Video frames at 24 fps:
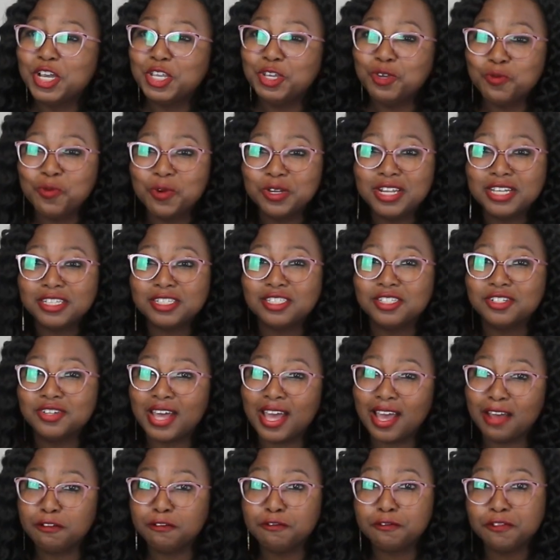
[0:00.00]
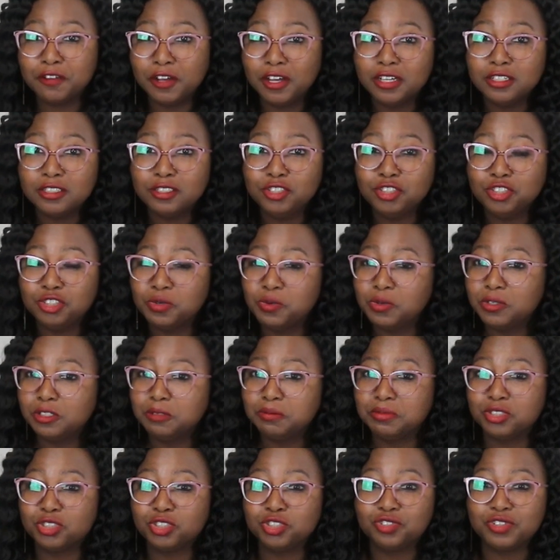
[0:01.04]
you want to still have fun. You don't want
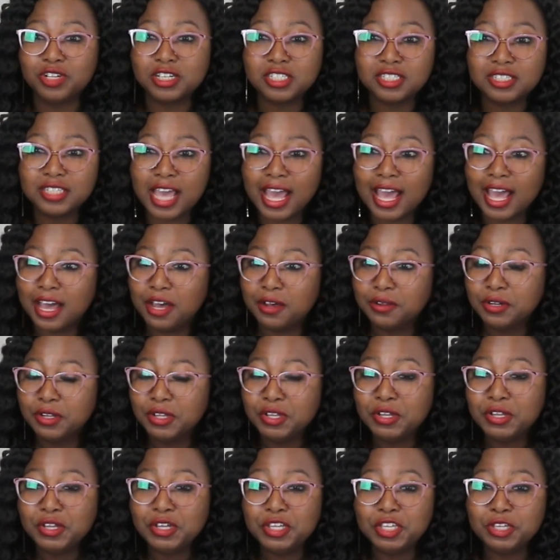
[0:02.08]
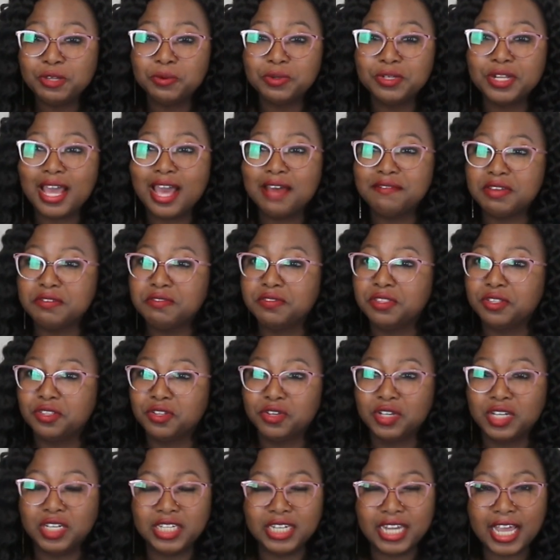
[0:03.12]
to be stressed out. You want to have
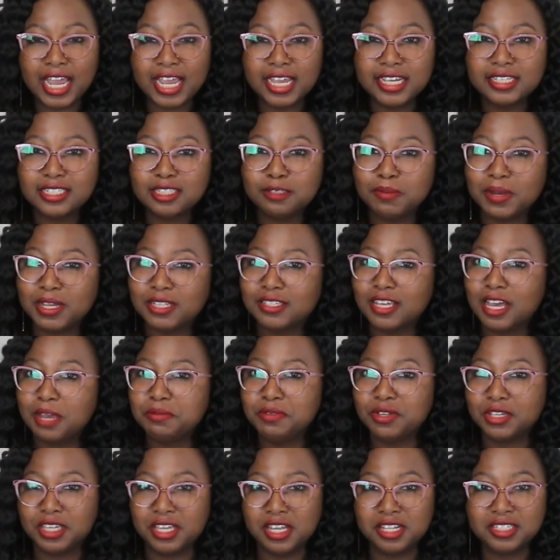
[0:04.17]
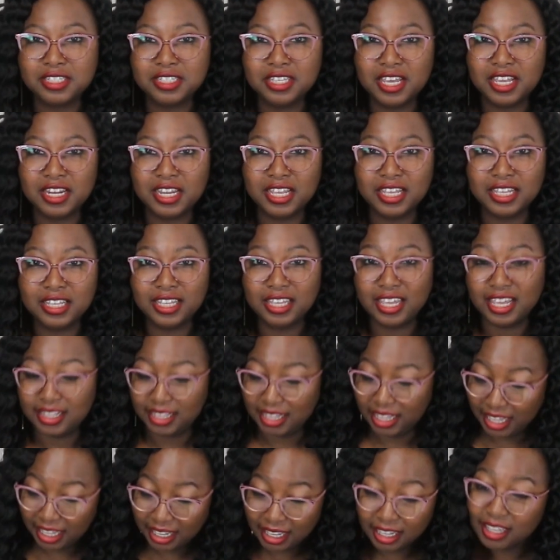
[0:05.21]
everything organized by the time your guests
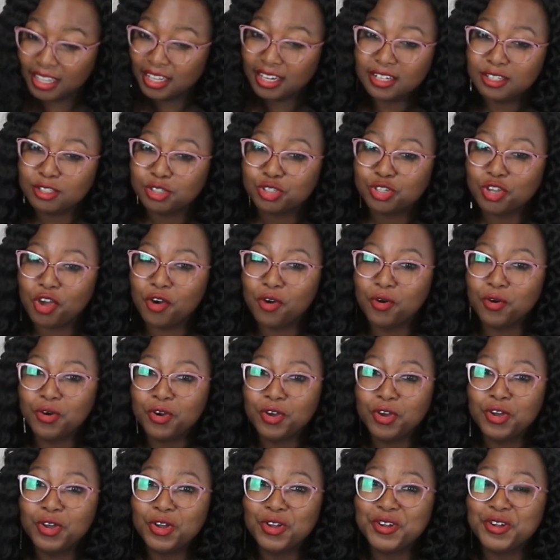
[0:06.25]
get in. So